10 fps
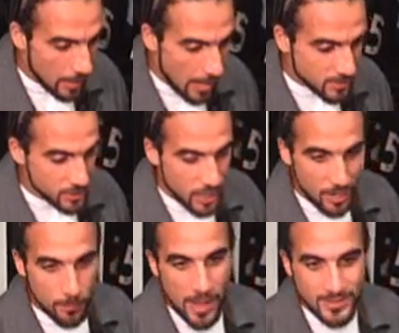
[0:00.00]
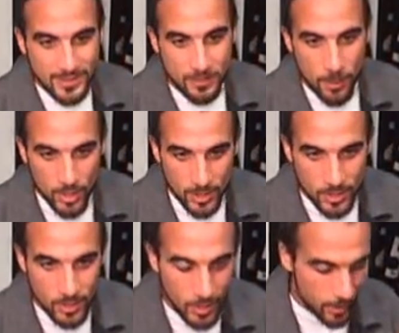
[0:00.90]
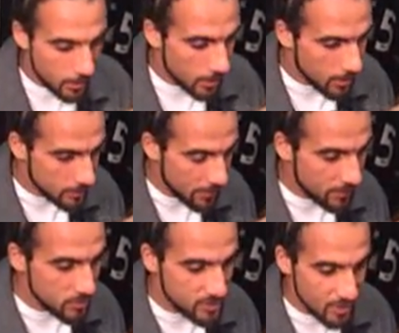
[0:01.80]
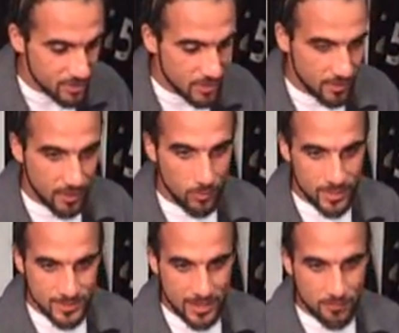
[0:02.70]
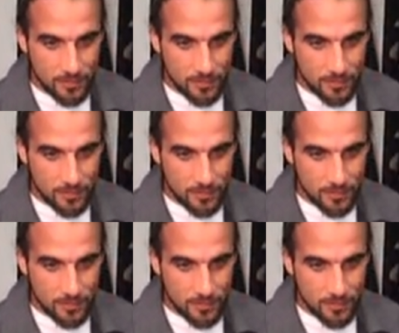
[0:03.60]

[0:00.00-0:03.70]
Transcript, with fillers: I actually tried to pass it to Mullan, and uh, I think it was Dunseth hit it with his